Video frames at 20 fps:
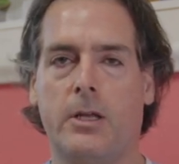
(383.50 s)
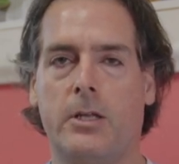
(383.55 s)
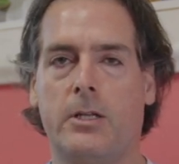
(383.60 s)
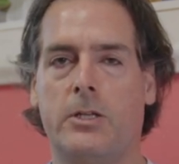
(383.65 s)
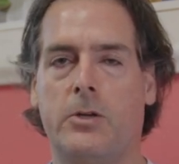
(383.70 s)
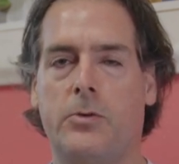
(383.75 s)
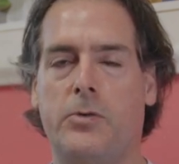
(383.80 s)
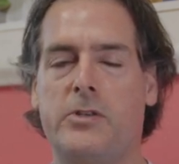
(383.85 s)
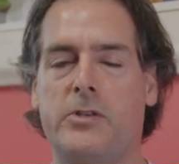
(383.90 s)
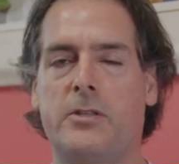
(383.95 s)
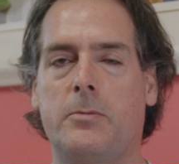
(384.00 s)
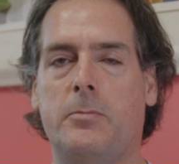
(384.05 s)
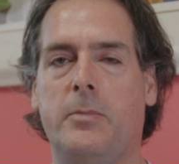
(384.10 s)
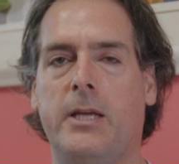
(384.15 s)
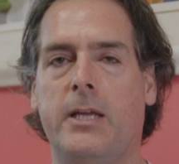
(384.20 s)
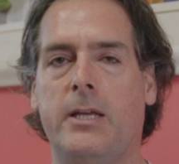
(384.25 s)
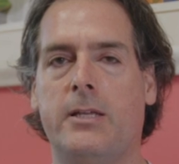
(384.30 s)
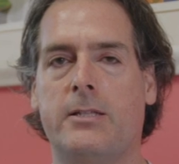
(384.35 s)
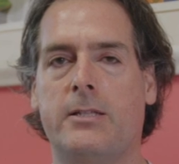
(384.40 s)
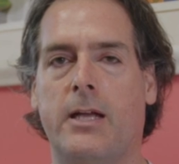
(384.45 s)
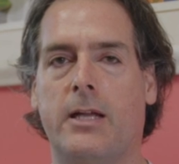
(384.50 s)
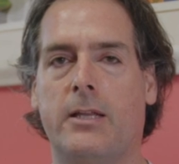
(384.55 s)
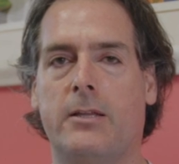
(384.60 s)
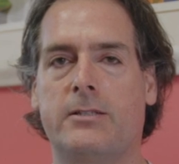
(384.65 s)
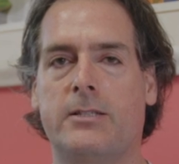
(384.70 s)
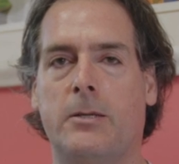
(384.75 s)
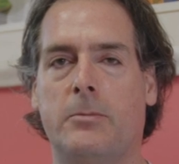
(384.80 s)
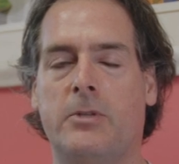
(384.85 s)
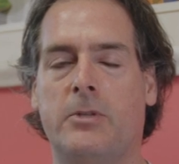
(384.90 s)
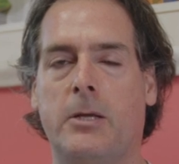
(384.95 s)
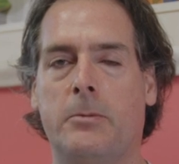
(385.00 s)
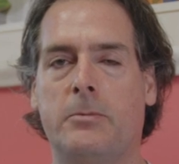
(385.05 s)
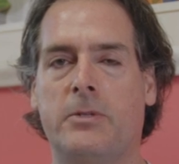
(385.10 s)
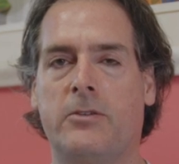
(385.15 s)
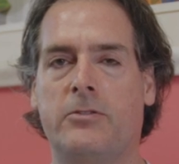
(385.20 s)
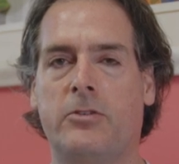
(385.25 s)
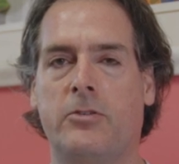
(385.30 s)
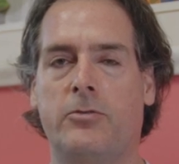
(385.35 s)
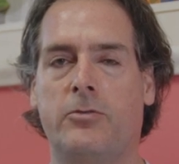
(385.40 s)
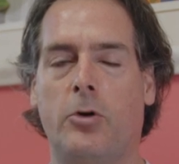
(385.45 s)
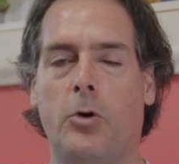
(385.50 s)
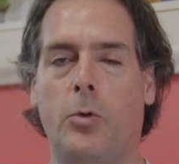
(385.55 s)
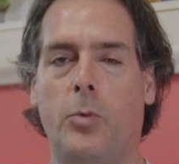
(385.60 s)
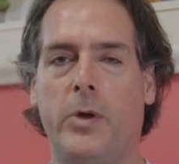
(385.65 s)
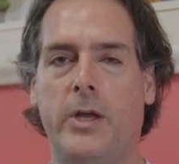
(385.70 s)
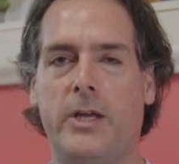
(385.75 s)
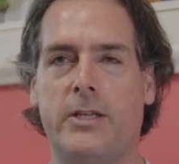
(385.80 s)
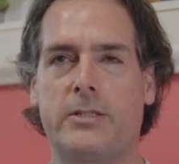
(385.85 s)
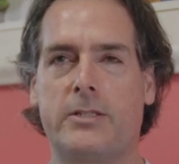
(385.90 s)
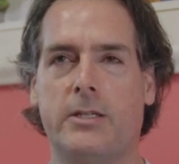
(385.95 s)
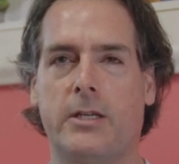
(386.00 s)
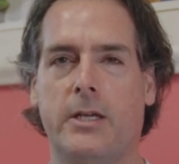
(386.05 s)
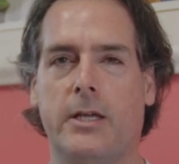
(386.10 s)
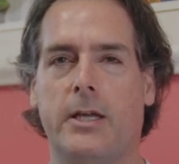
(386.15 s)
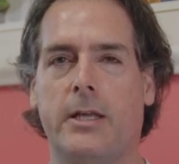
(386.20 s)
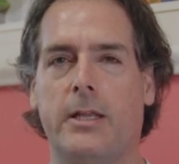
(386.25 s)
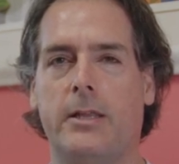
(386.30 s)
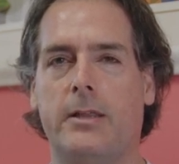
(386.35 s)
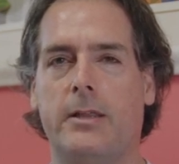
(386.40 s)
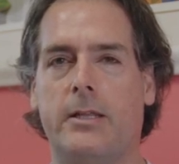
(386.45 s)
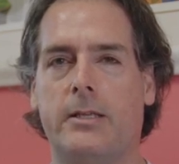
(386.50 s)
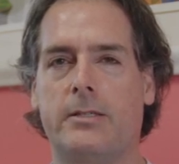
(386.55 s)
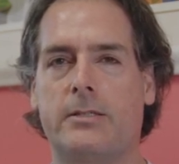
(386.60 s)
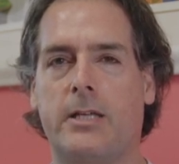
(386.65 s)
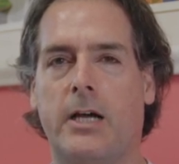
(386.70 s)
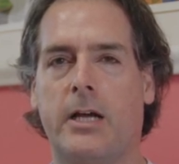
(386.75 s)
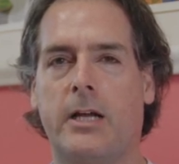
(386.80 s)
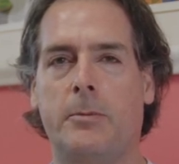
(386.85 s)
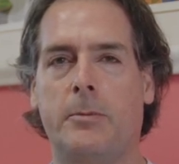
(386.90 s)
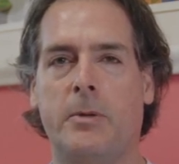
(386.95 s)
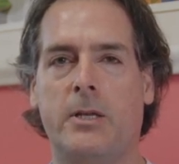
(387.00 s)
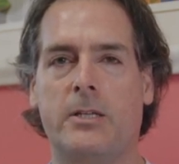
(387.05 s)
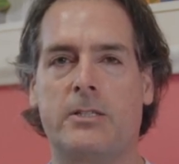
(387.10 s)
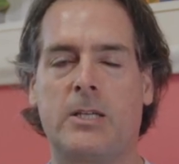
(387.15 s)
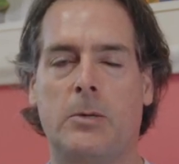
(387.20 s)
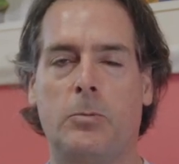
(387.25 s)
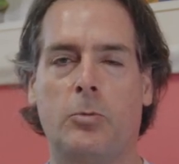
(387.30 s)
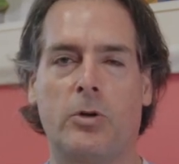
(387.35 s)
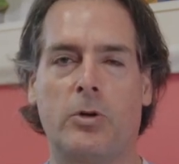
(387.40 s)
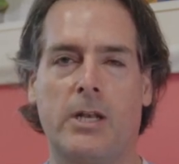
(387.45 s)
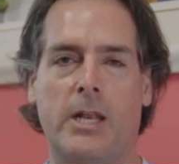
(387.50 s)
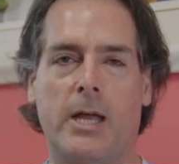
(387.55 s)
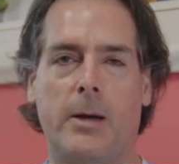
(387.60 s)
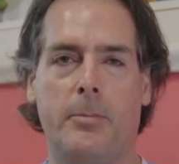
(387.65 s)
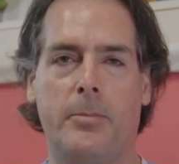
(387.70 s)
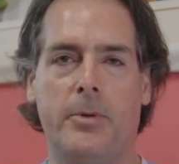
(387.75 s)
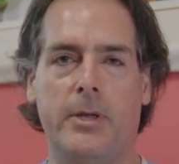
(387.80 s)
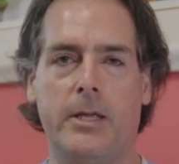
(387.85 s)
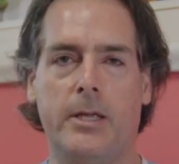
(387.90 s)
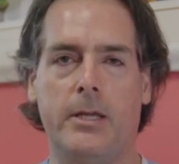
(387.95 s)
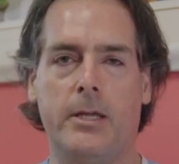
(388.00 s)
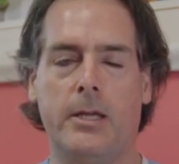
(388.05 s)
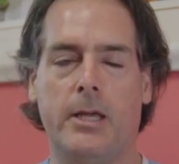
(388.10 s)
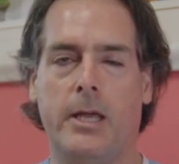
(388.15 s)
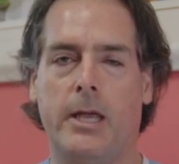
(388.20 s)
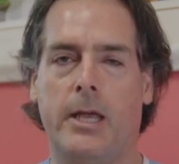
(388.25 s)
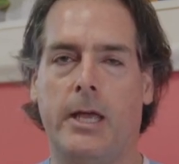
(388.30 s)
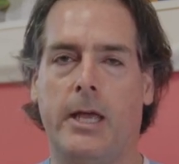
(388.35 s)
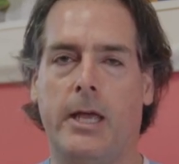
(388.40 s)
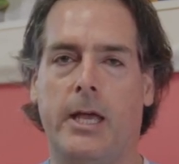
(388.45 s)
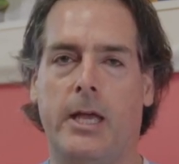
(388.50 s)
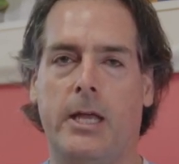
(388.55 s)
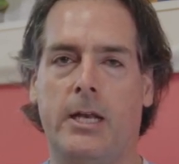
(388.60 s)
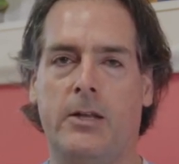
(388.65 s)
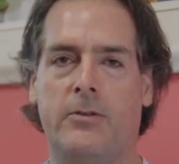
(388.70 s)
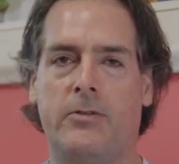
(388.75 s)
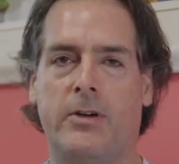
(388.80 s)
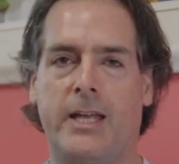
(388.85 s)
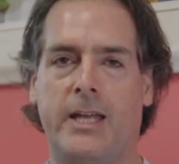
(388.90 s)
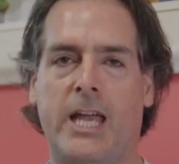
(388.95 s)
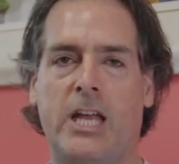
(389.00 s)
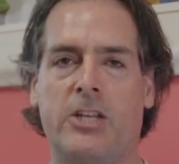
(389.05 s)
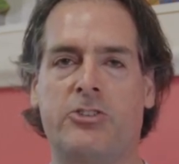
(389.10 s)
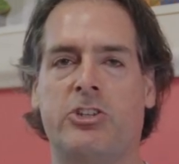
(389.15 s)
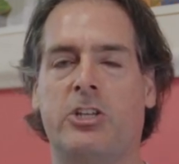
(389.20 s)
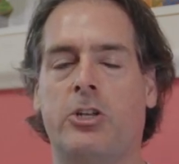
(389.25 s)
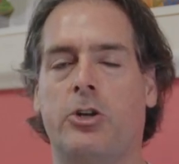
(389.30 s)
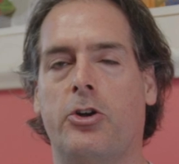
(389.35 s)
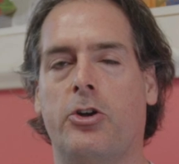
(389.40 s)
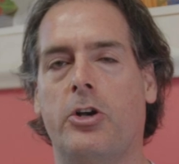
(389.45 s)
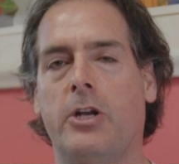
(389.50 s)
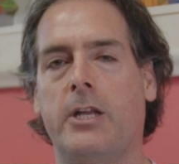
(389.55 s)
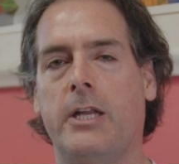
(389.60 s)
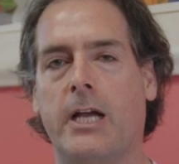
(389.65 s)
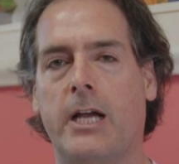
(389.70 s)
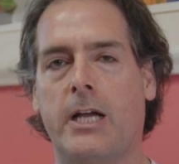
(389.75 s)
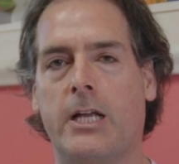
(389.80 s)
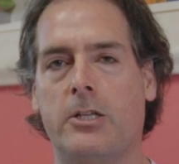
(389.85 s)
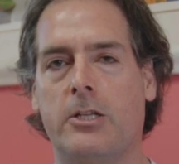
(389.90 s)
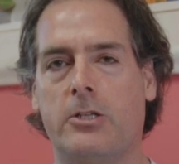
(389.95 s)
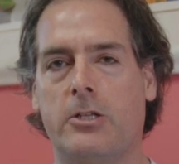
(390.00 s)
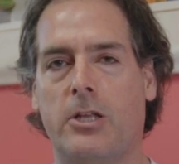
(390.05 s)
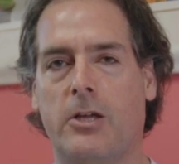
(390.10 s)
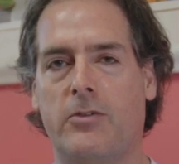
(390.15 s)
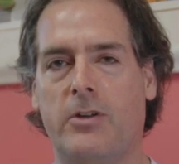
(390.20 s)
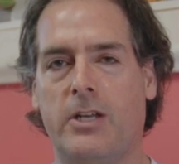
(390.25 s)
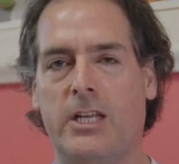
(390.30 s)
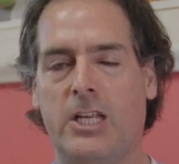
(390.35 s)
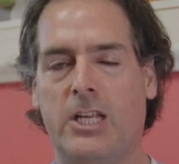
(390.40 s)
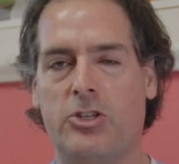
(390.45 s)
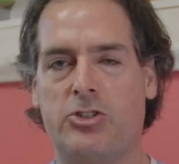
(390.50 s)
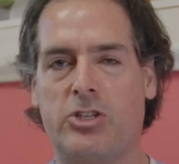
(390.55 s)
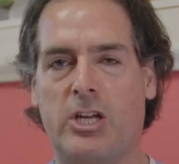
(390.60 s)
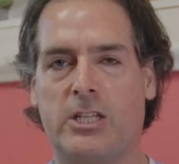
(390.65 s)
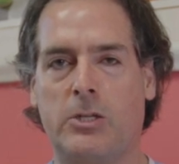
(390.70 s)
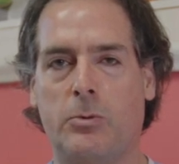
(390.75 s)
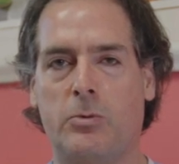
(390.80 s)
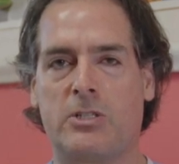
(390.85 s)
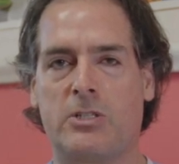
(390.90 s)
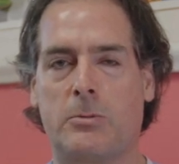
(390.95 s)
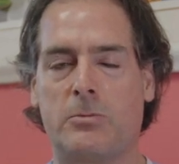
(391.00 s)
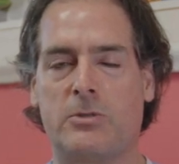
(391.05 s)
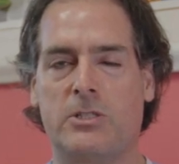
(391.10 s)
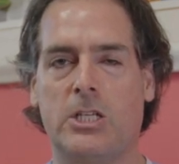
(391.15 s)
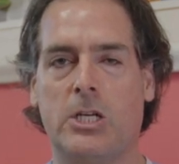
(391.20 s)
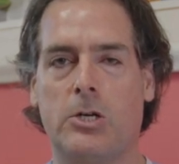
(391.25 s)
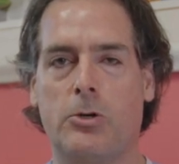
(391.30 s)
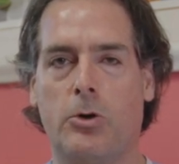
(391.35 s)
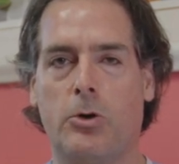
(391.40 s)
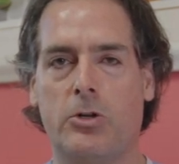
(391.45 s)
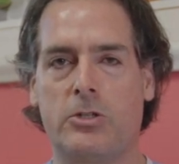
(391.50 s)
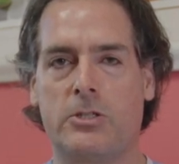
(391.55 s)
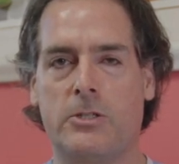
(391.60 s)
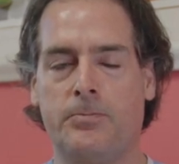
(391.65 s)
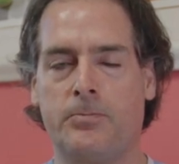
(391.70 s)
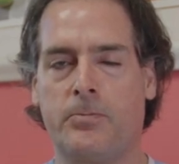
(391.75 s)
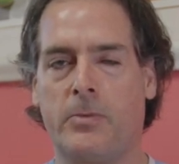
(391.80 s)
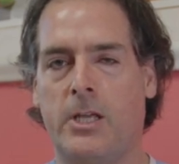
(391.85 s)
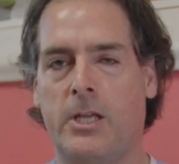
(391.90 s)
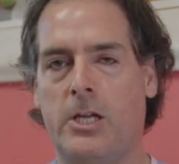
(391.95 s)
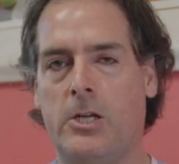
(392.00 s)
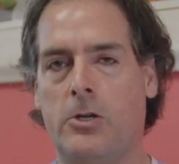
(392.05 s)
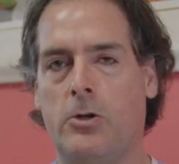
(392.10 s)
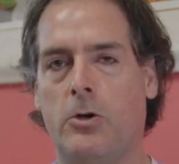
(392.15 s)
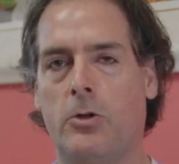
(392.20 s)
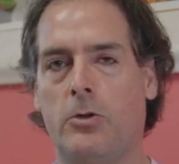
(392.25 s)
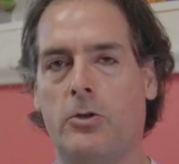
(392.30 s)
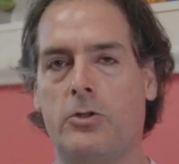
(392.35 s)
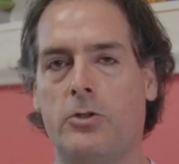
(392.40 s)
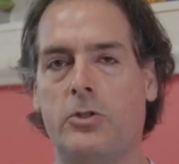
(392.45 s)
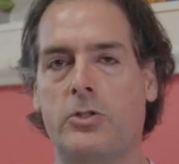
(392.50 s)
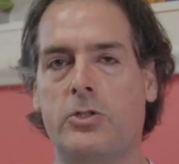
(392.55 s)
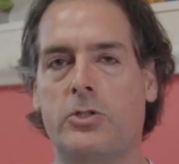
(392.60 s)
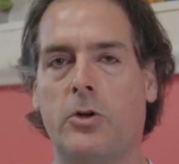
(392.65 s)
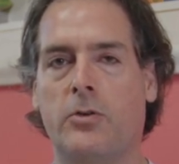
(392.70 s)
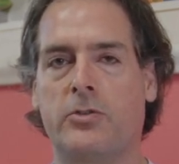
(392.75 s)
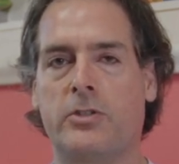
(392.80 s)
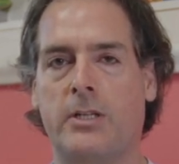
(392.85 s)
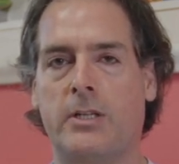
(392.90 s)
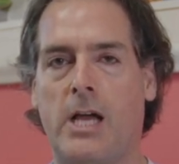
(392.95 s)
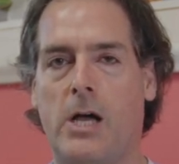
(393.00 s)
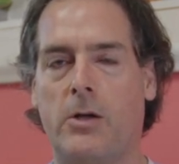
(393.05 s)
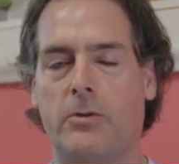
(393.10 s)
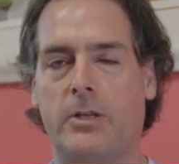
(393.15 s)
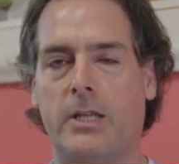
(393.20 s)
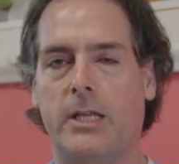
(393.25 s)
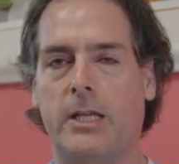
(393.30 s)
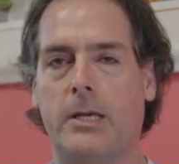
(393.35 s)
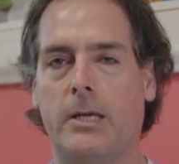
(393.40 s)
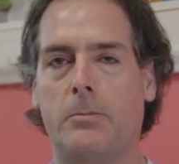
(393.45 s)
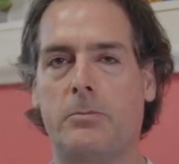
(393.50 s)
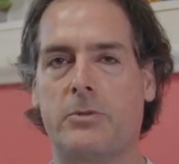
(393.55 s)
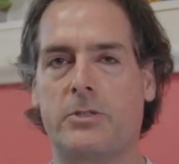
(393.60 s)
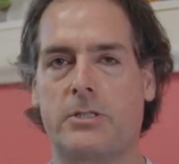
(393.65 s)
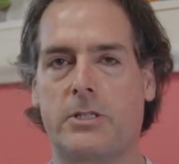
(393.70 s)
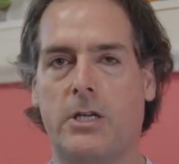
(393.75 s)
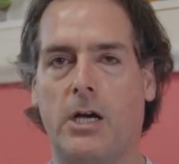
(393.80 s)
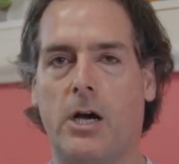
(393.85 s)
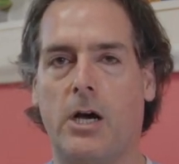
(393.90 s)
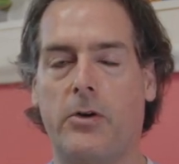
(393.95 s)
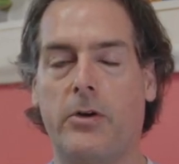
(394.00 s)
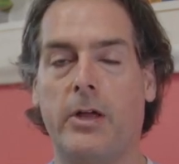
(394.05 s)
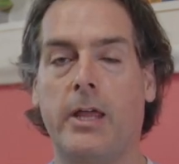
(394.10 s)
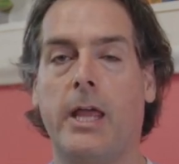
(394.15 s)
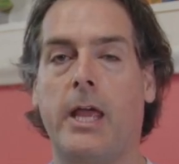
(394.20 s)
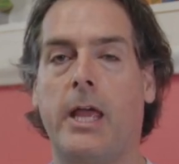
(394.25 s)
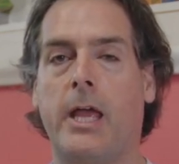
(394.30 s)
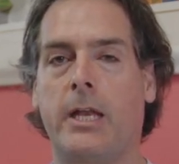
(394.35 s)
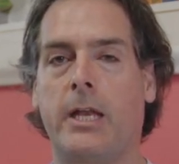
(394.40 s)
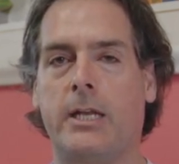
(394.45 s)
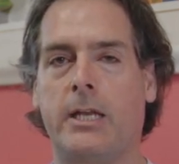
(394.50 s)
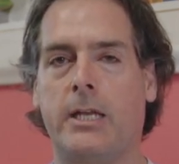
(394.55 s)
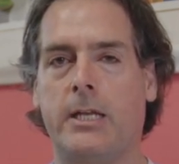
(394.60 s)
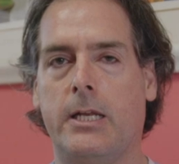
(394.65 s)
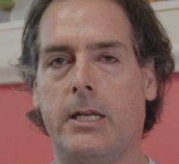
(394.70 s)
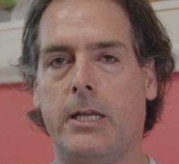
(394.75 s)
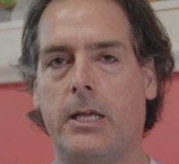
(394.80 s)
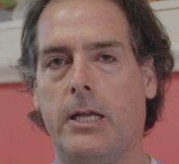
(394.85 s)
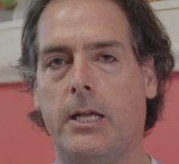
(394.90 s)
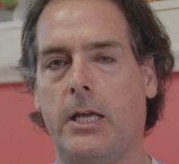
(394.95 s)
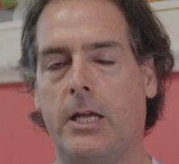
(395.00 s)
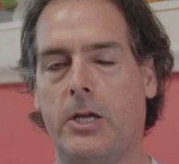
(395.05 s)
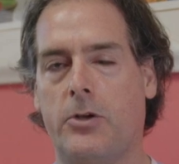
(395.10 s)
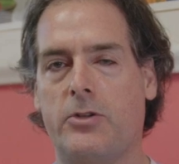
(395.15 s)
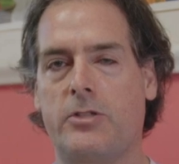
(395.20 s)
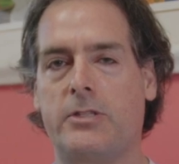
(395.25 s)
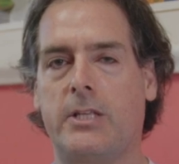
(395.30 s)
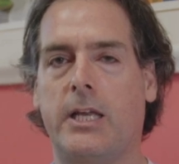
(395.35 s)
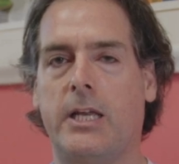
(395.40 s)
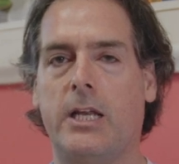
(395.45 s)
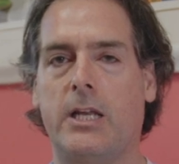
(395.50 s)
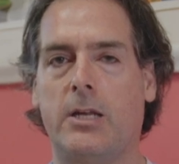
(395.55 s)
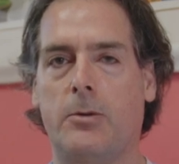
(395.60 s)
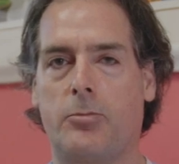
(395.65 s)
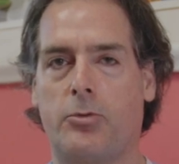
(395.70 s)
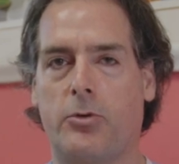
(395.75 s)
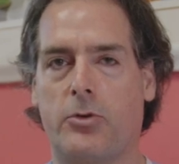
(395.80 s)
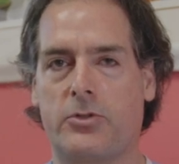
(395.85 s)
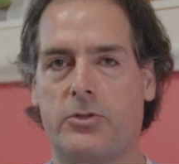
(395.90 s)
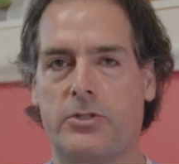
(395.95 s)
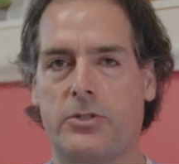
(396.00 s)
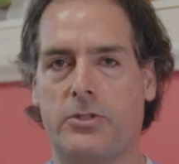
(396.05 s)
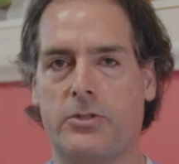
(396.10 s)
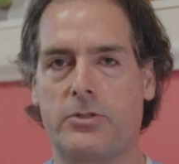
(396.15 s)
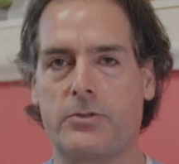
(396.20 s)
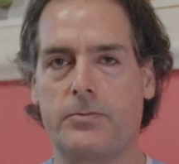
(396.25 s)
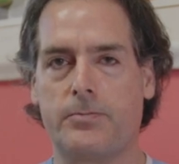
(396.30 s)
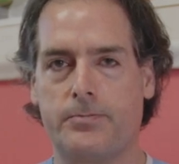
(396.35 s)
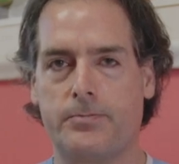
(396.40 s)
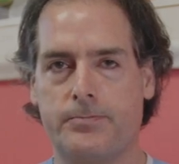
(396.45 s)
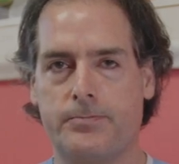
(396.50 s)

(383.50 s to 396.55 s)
The reason being that sometimes after four weeks, the scar can be somewhat lumpy, and if I catch it early, I can definitely inject it with some steroids in order to soften out the um, scar and increase the healing process.